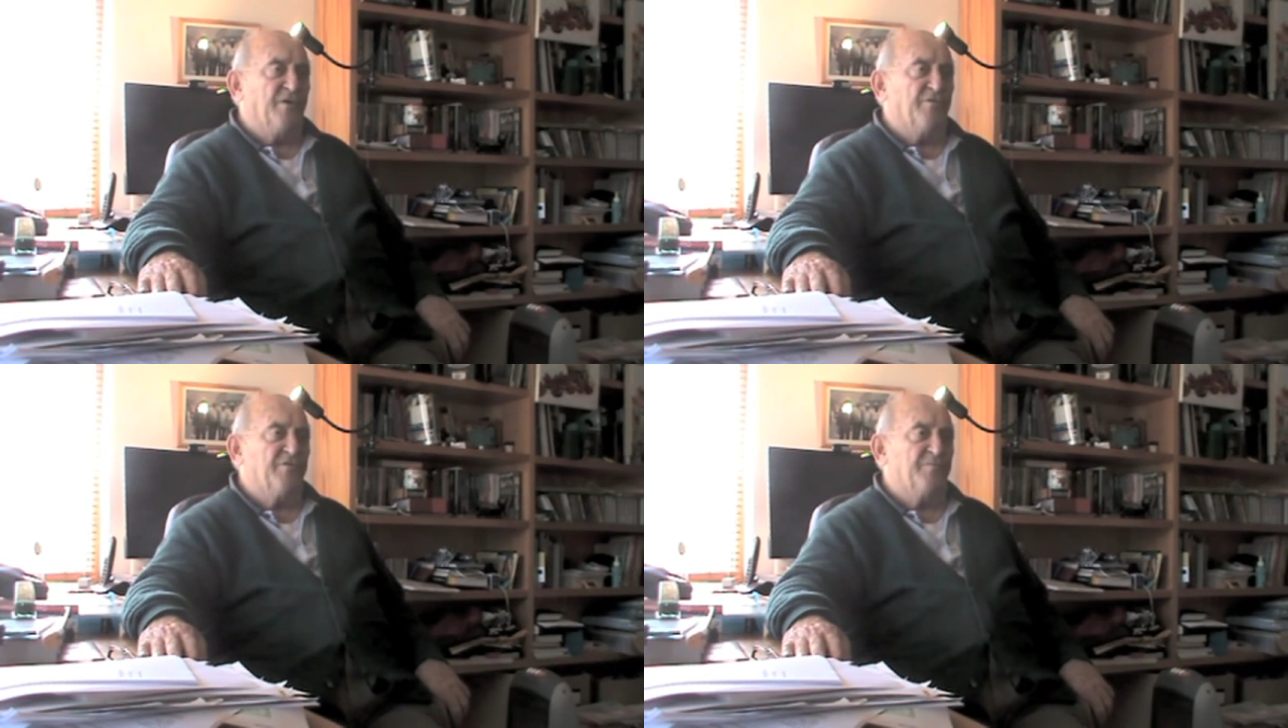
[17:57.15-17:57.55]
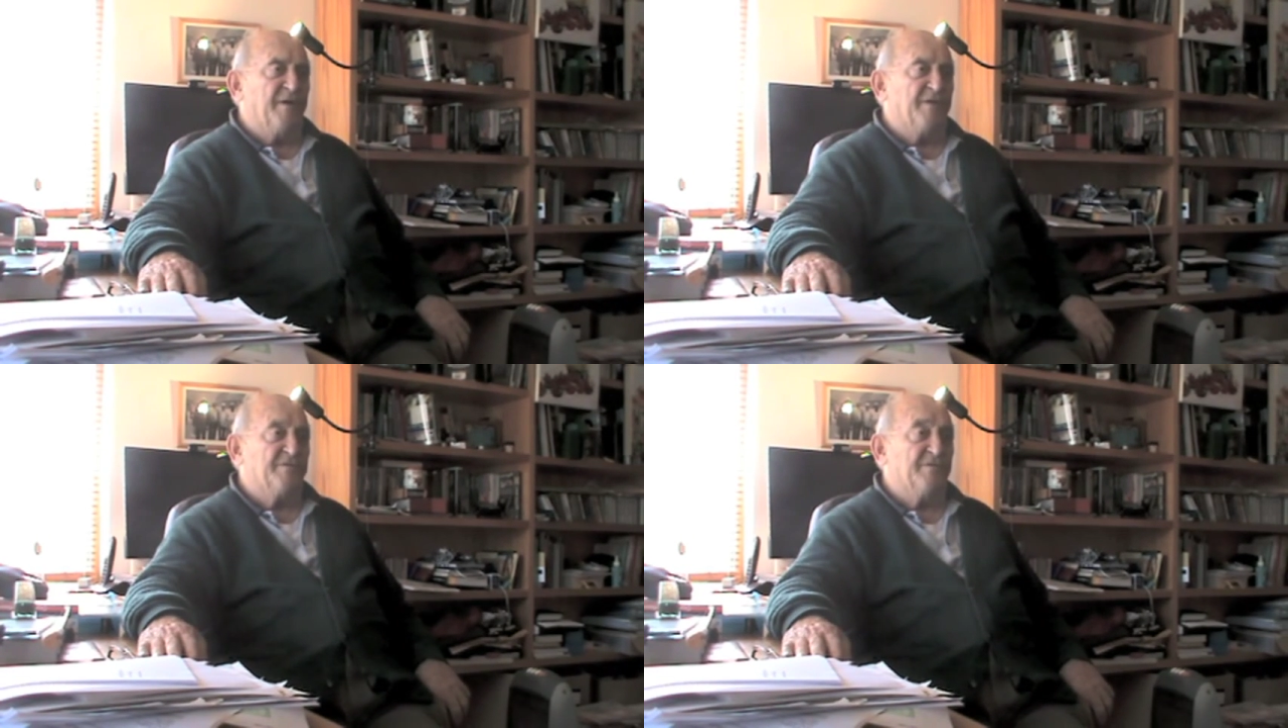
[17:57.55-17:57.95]

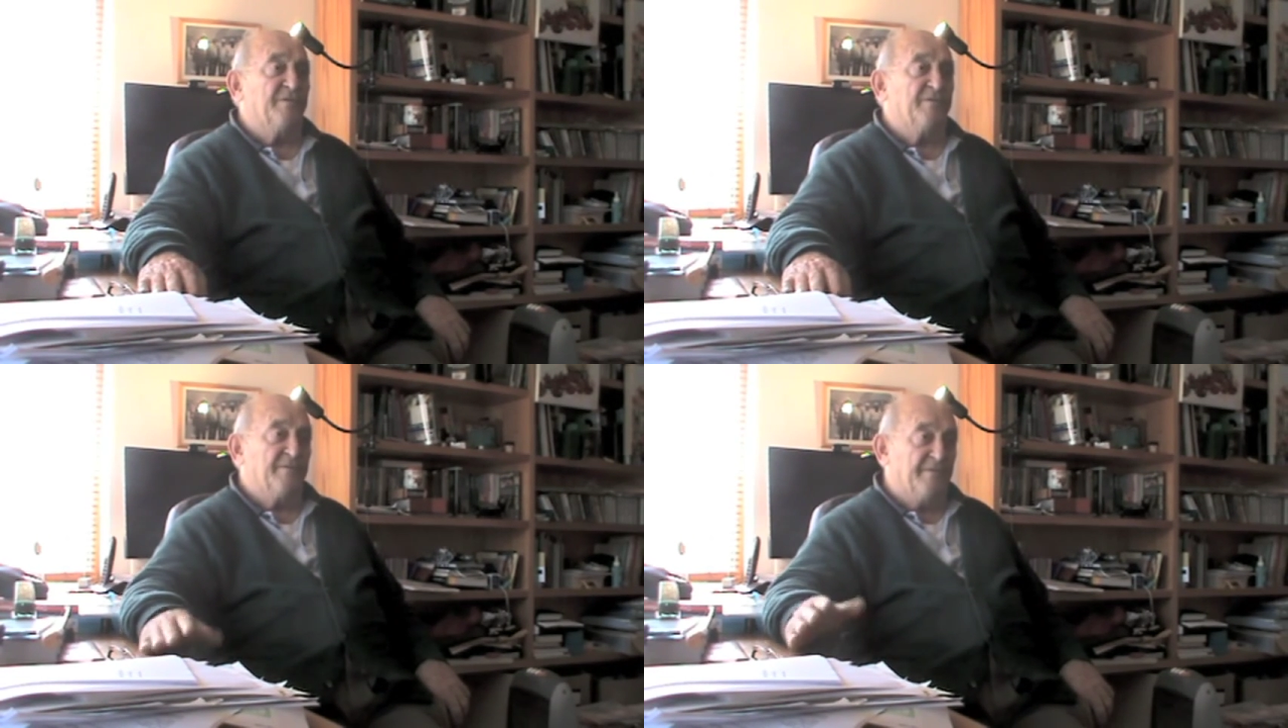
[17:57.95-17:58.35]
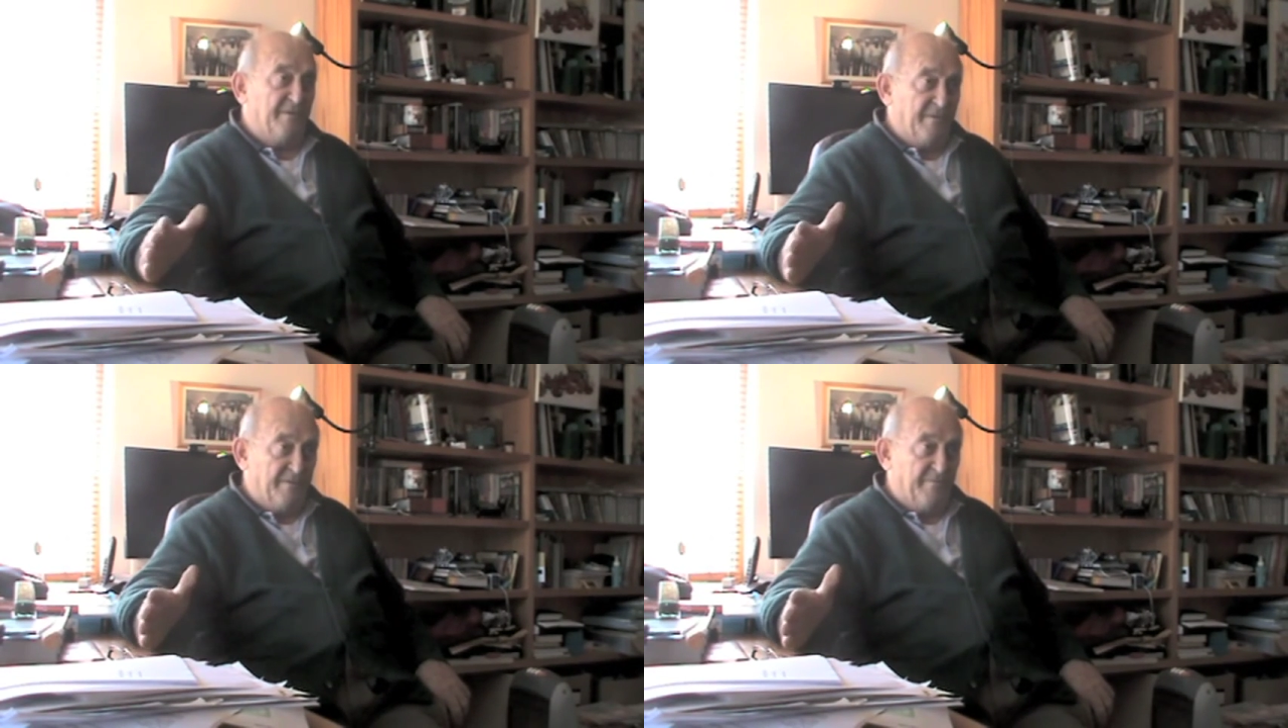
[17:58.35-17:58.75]
occupation,
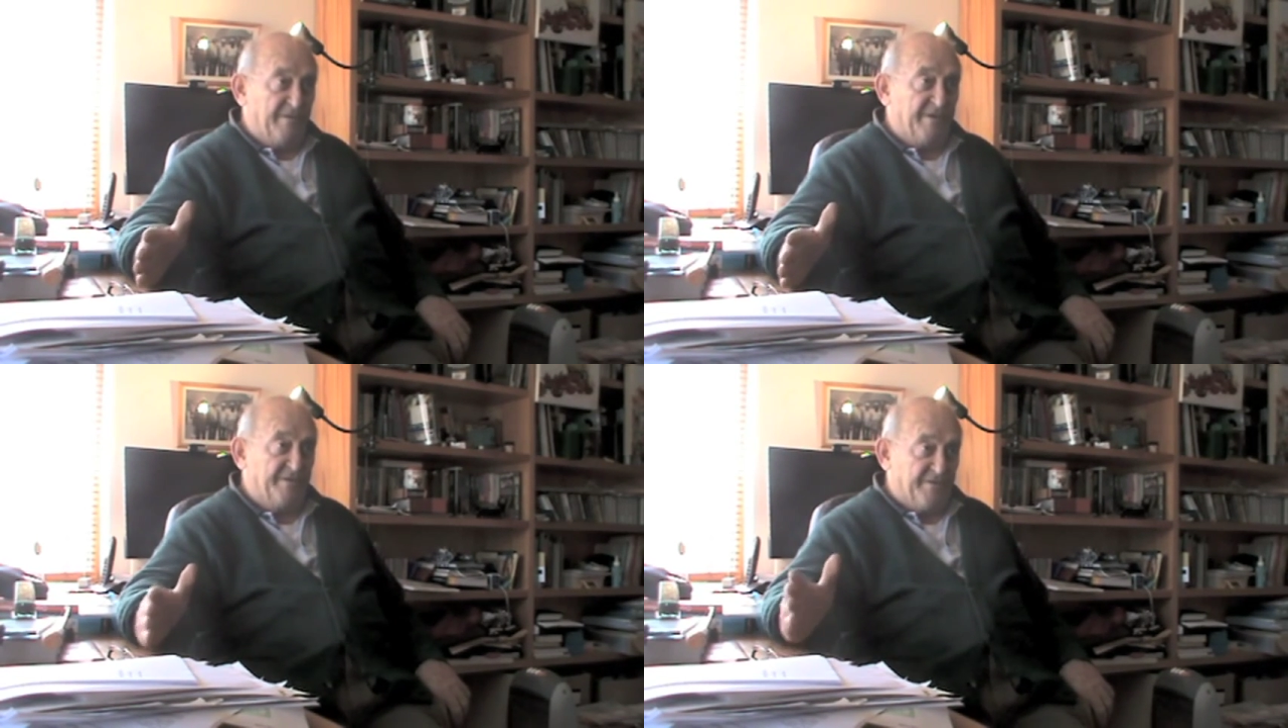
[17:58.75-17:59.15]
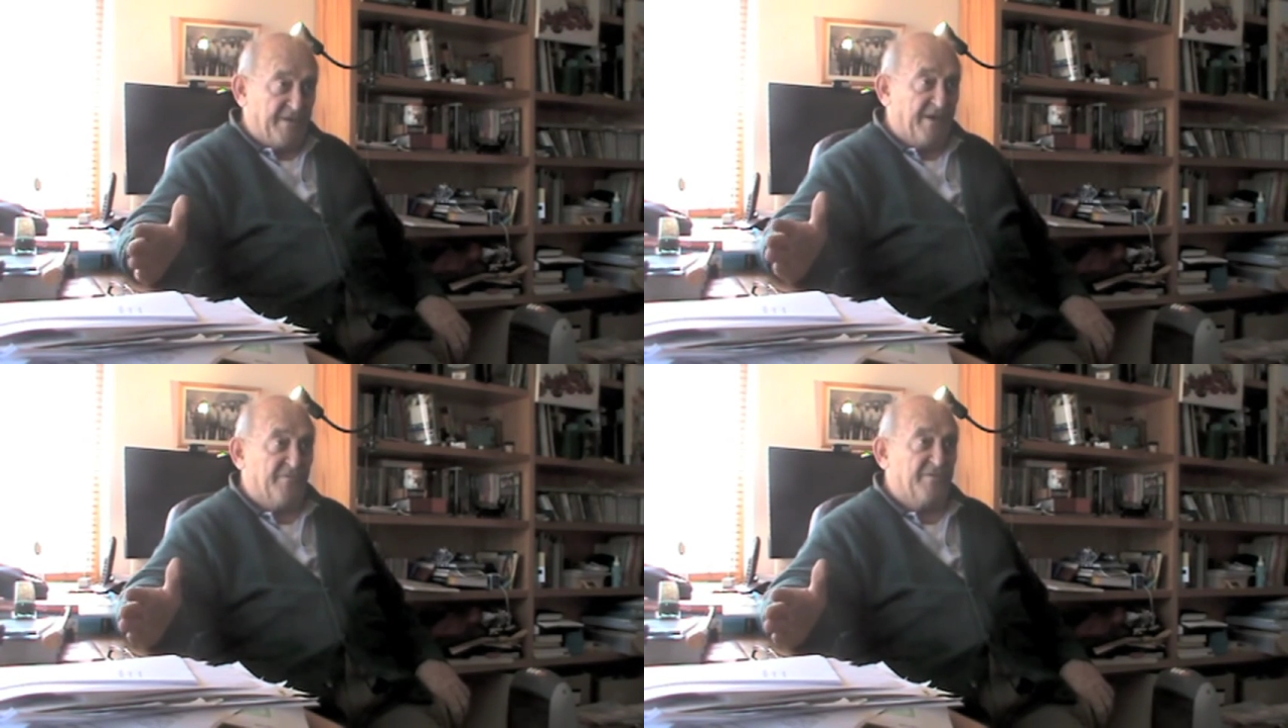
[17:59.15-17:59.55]
read
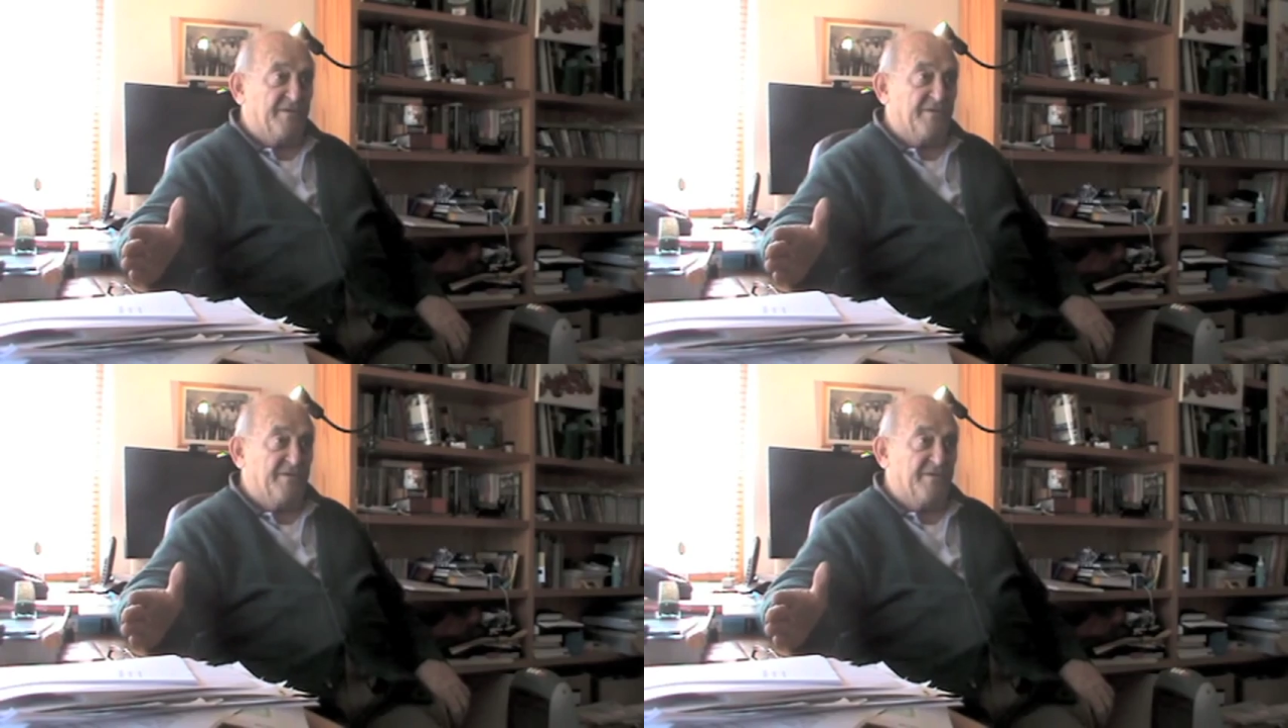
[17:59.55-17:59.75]
theft